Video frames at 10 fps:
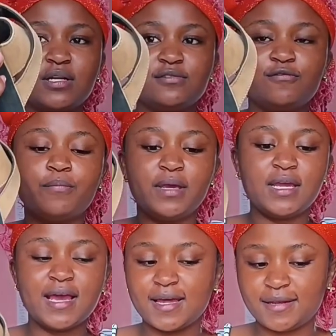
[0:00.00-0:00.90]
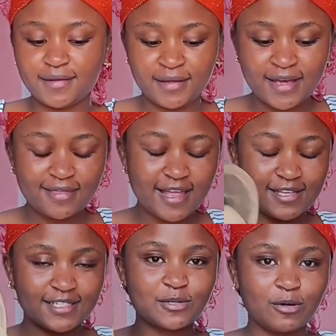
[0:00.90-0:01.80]
one's for me and they're
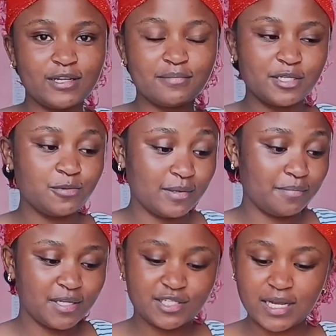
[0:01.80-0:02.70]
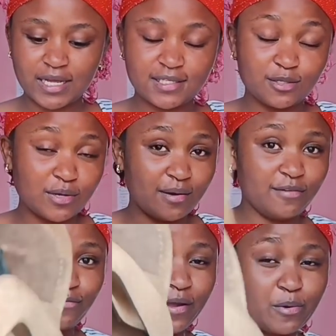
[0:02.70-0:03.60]
just calling me to the beach. Guys, this one,
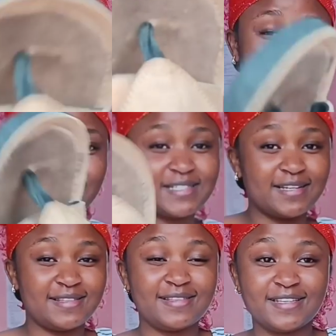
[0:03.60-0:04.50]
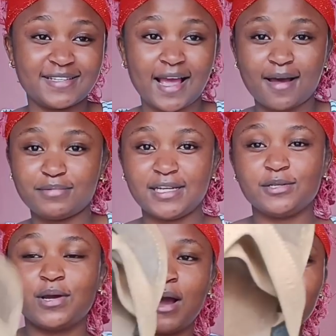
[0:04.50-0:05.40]
if I go to Mombasa this year, I'm telling
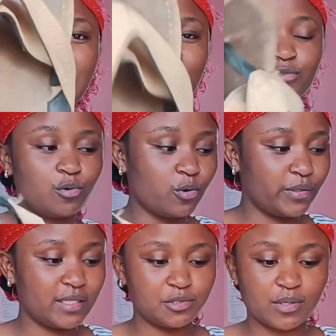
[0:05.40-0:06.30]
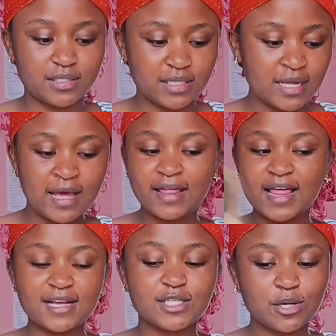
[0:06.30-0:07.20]
you, I will have to go with these ones.
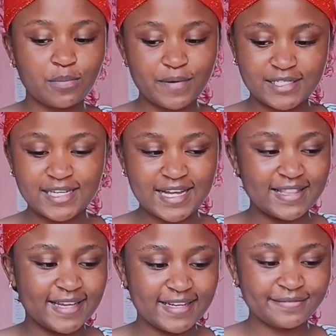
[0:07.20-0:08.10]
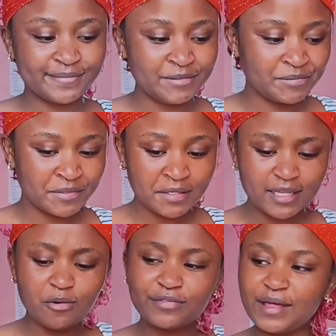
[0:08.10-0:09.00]
They're so pretty and then
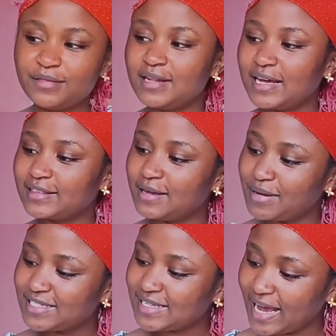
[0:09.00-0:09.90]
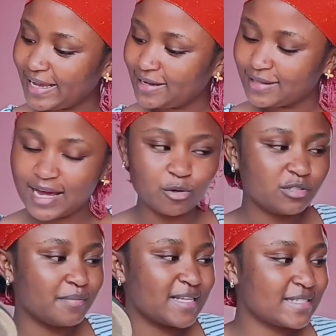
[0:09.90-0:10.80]
they look they, like the Maasai. They're not
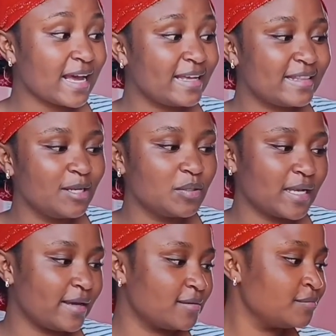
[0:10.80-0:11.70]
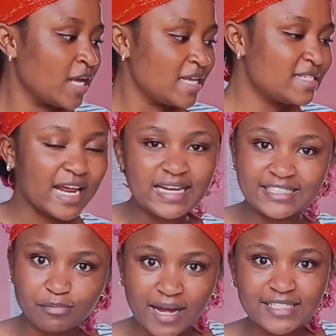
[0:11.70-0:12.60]
Maasai. They look like
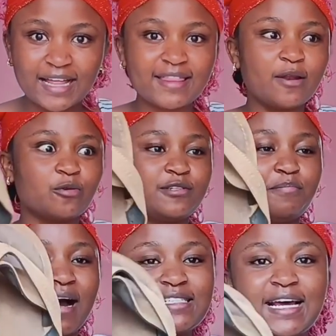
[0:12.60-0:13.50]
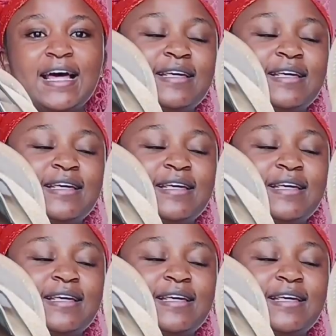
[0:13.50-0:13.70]
stylish butter. They're not butter.